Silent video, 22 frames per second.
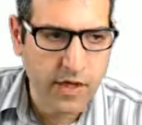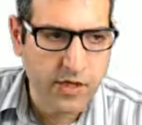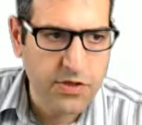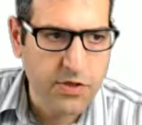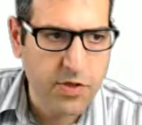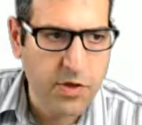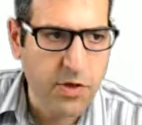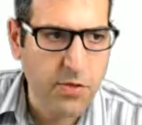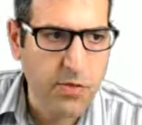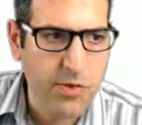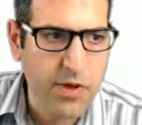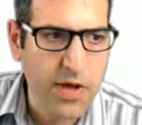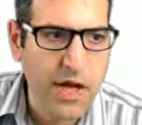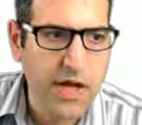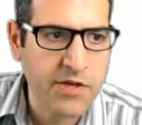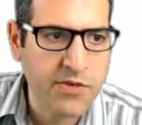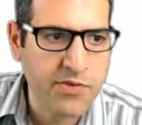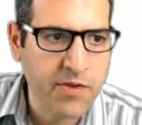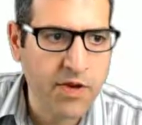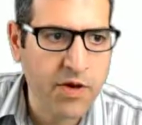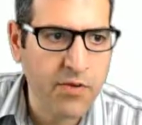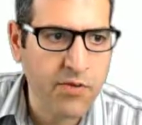So
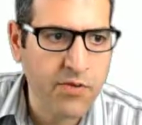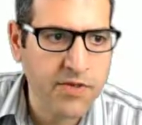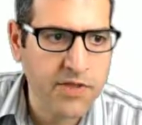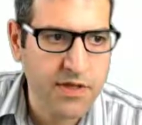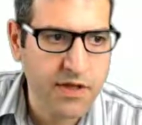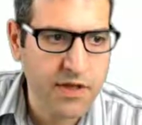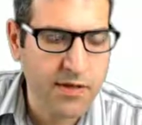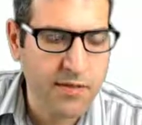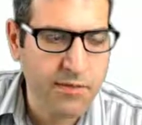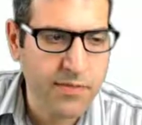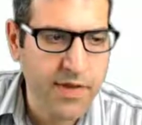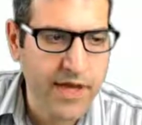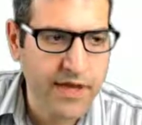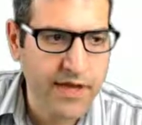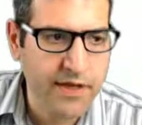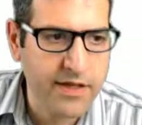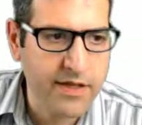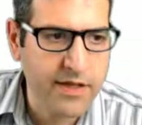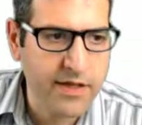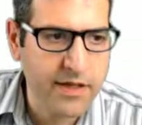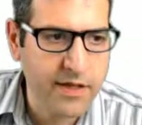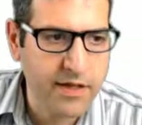as we always
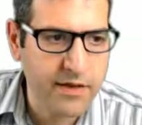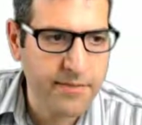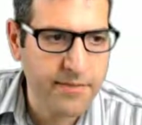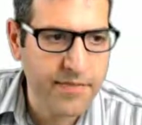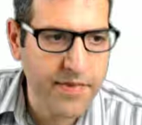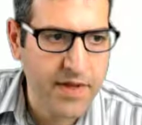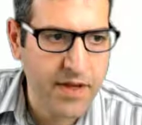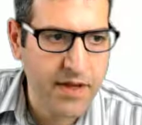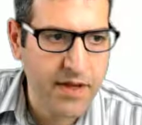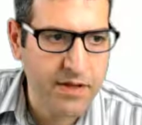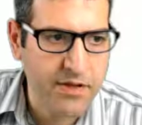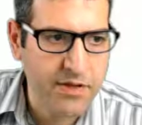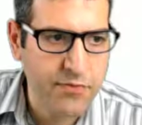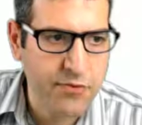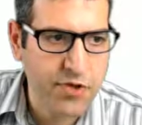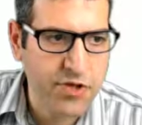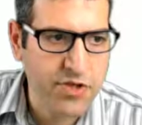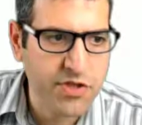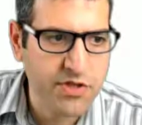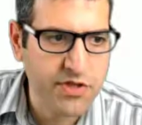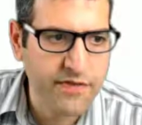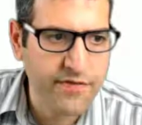make it, the
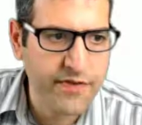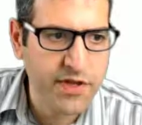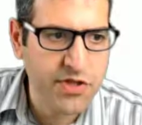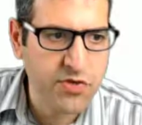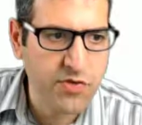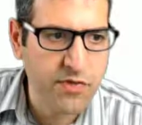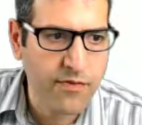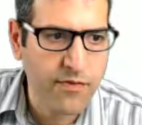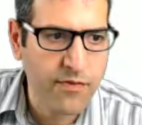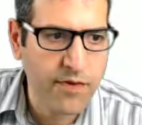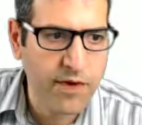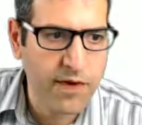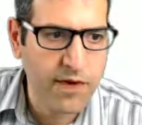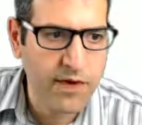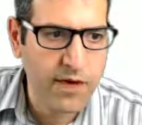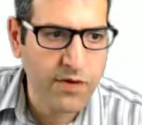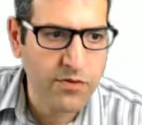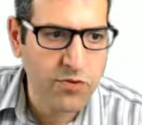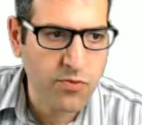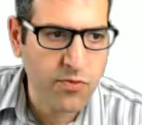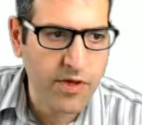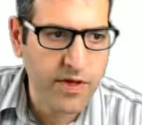bridge interface of
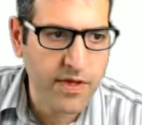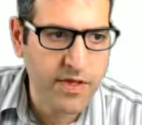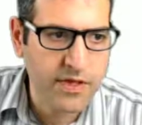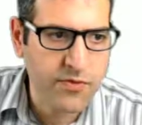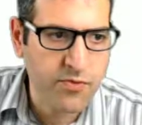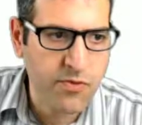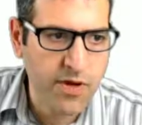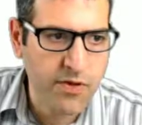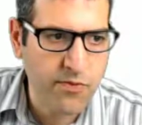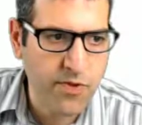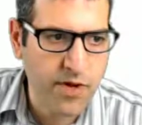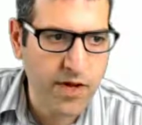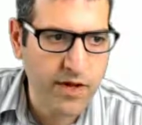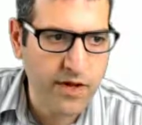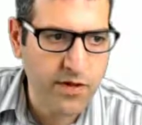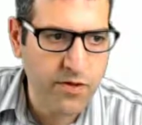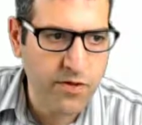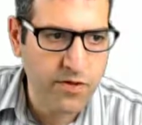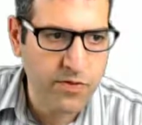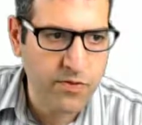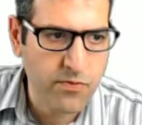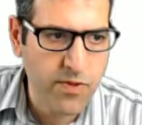router 1 is
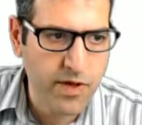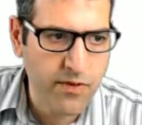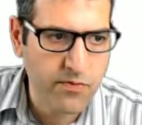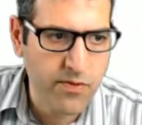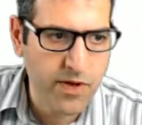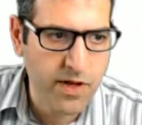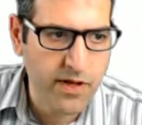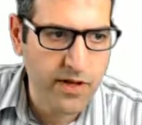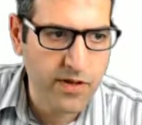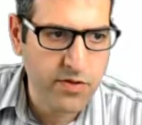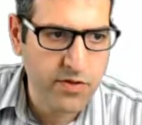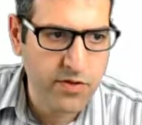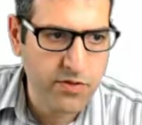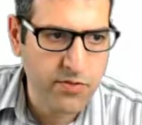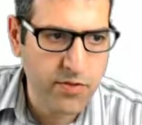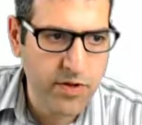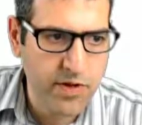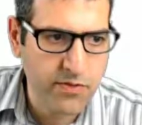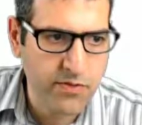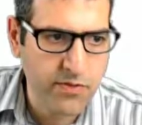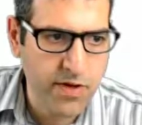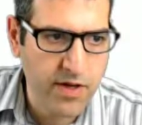
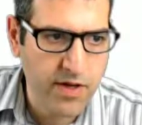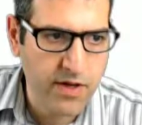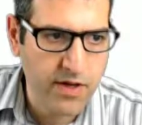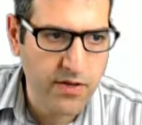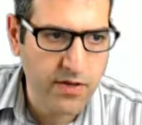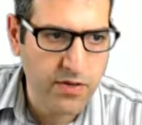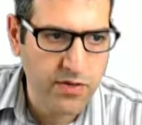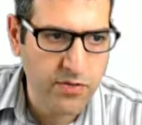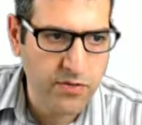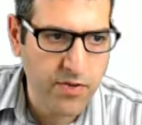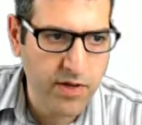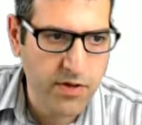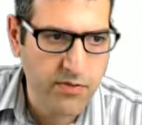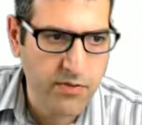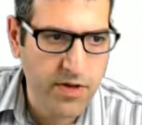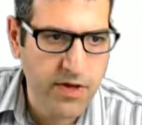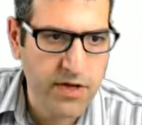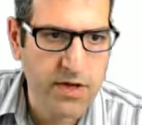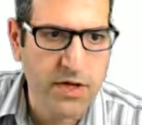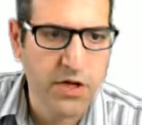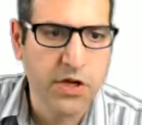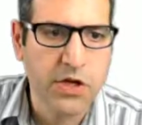
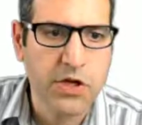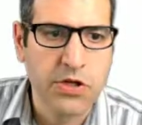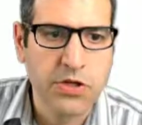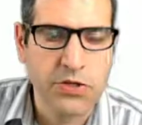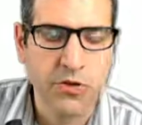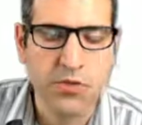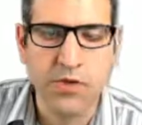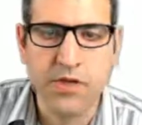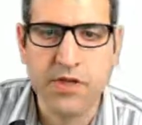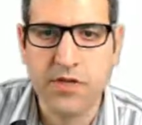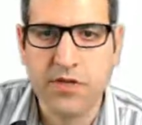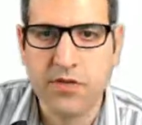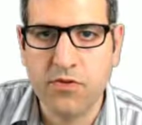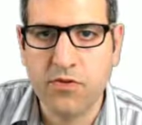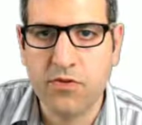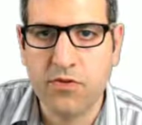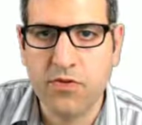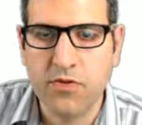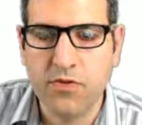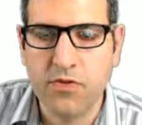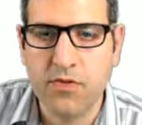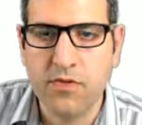11.11.11.11.11. 2 is
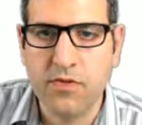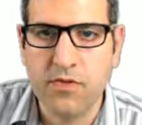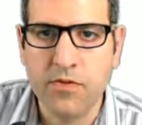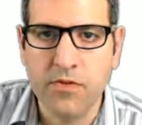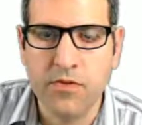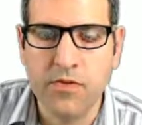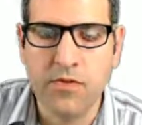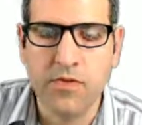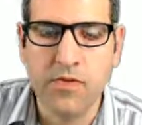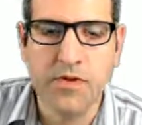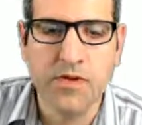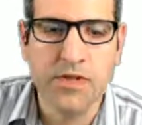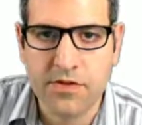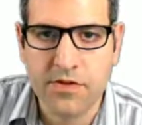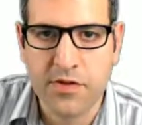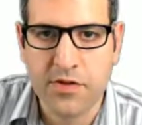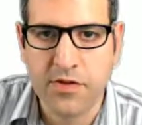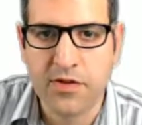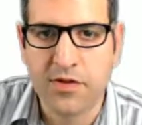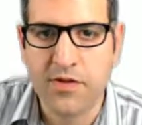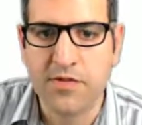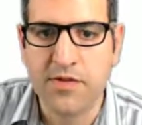2222,
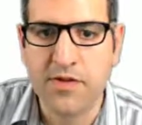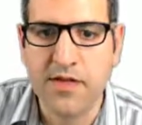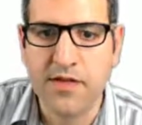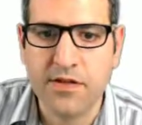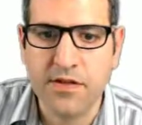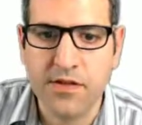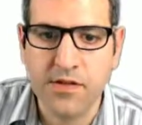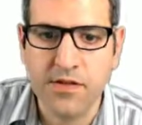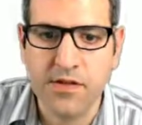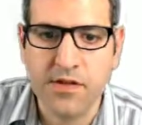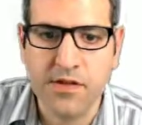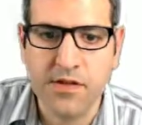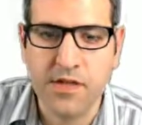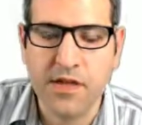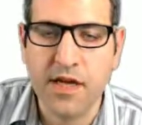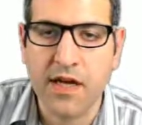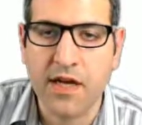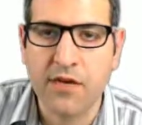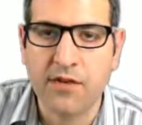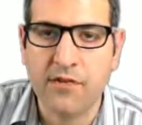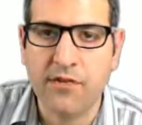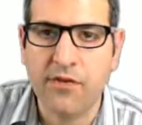33,
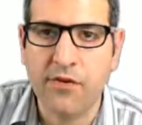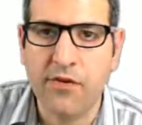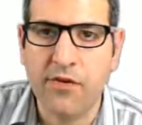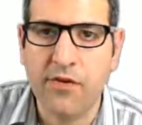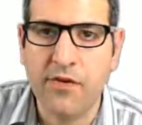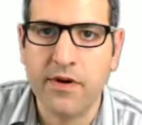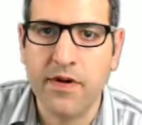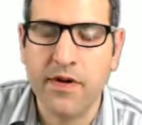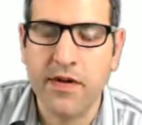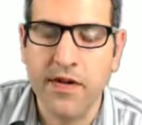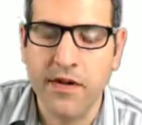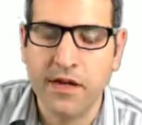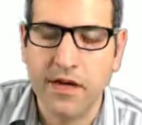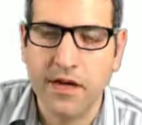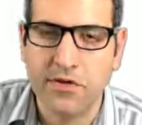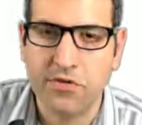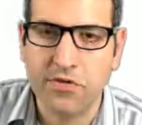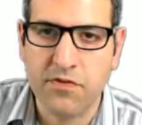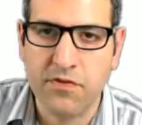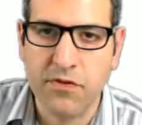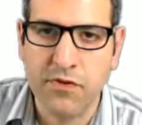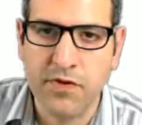33, and 4,
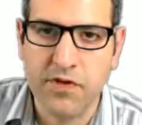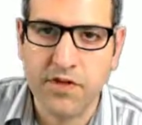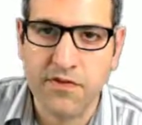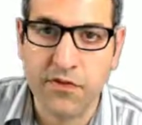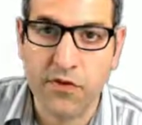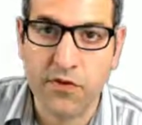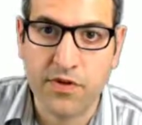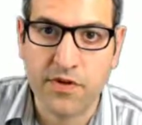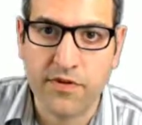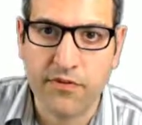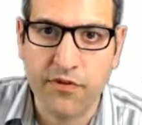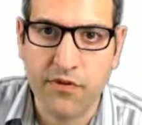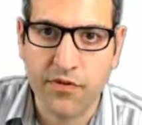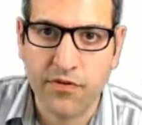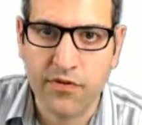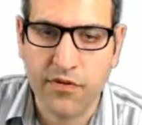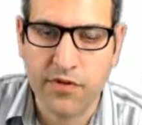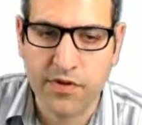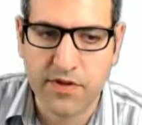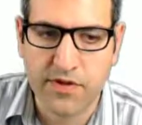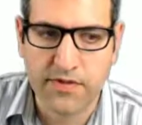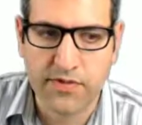router 4 is 44,
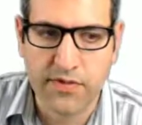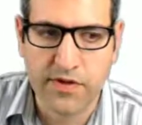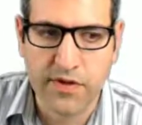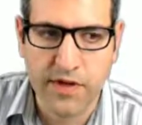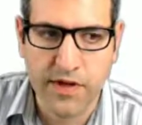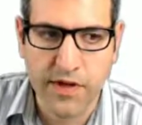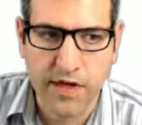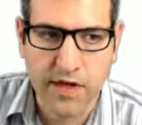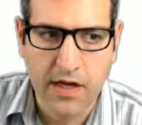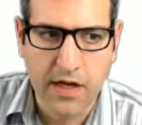44.